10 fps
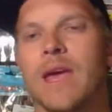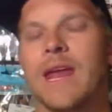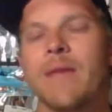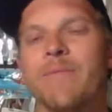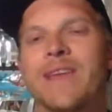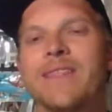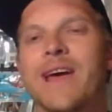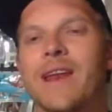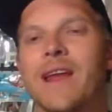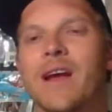And I mean
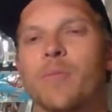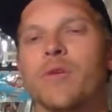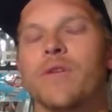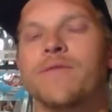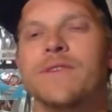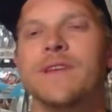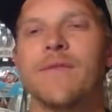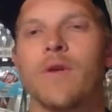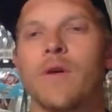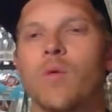that in a couple of
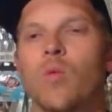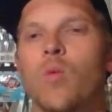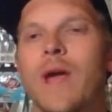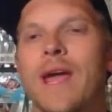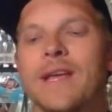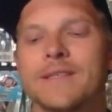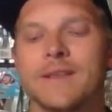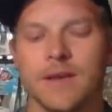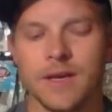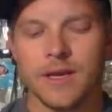different ways.
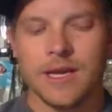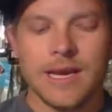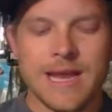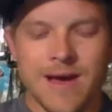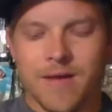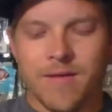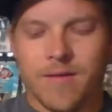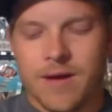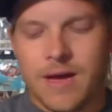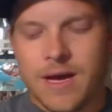Now,
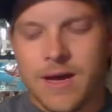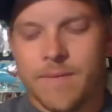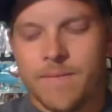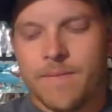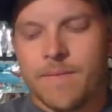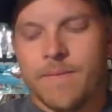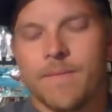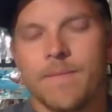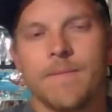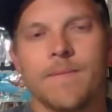uh,
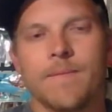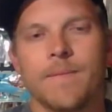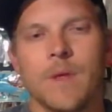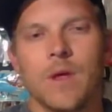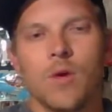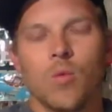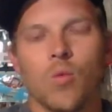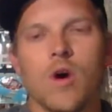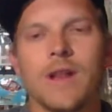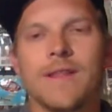
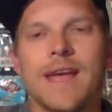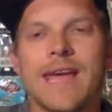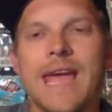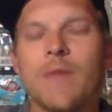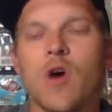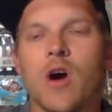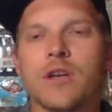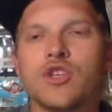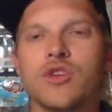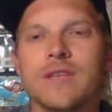one, they came
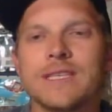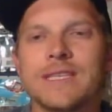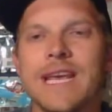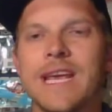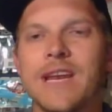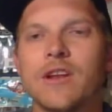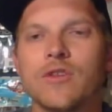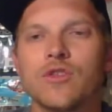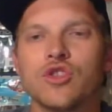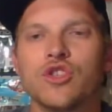onto the scene
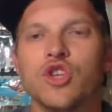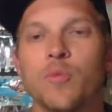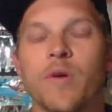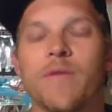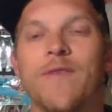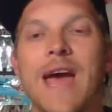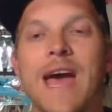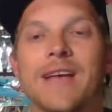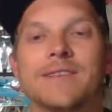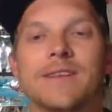super
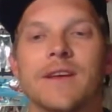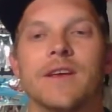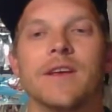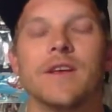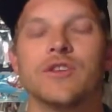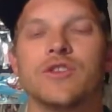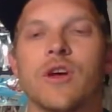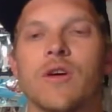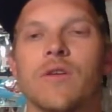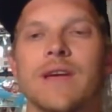fast.
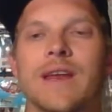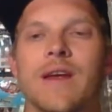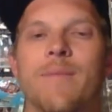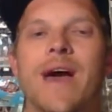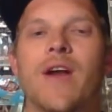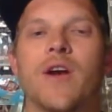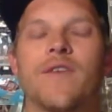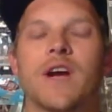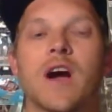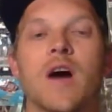So in a matter of
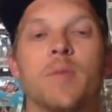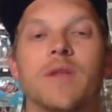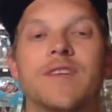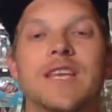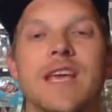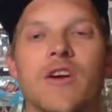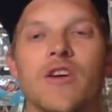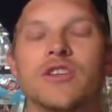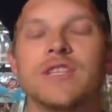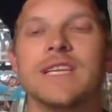a couple of
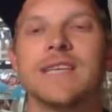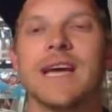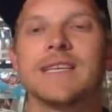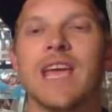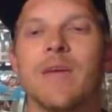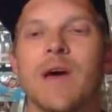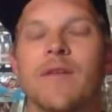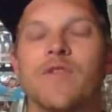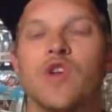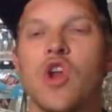years, these guys came out
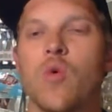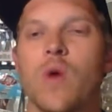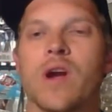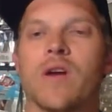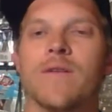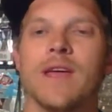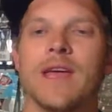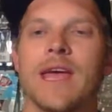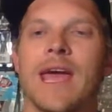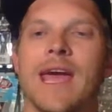of nowhere,
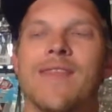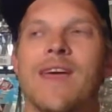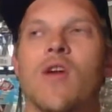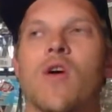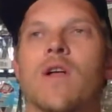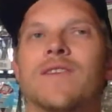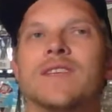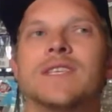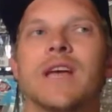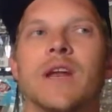and then all of a
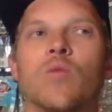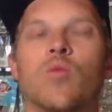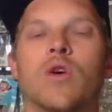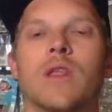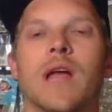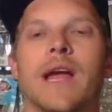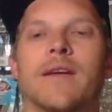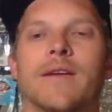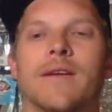sudden were like,